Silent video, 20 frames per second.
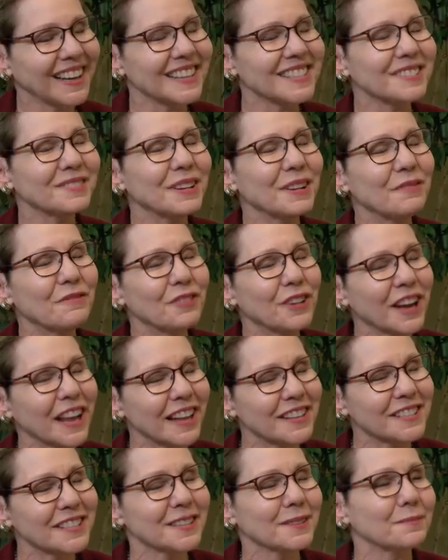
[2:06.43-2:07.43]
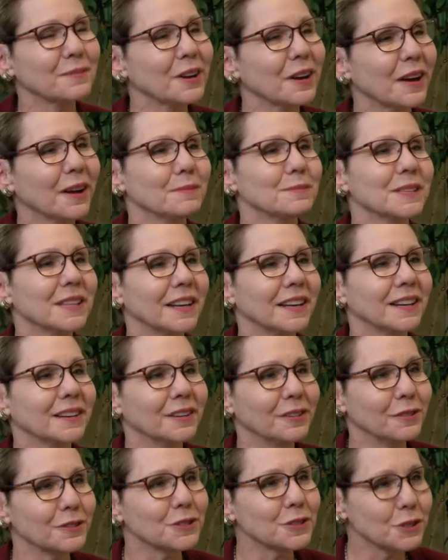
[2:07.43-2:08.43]
guess we forget sometimes that
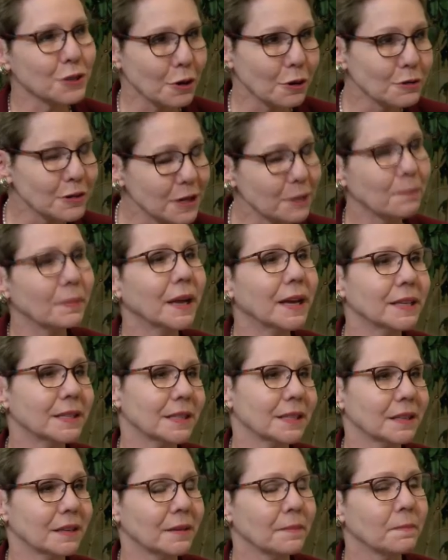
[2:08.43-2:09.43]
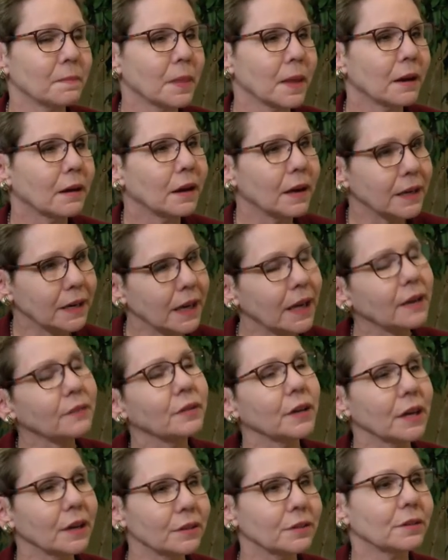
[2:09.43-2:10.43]
you're so dependent on
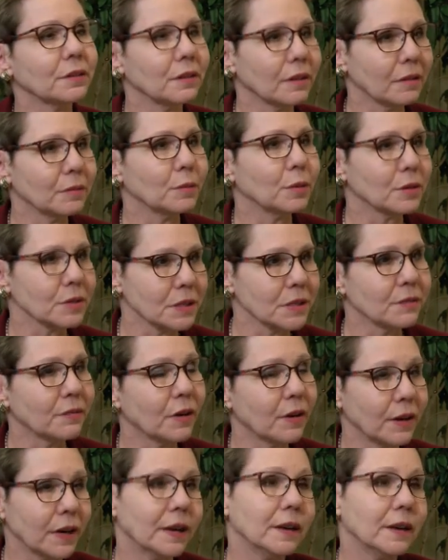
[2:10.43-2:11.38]
having other works of art.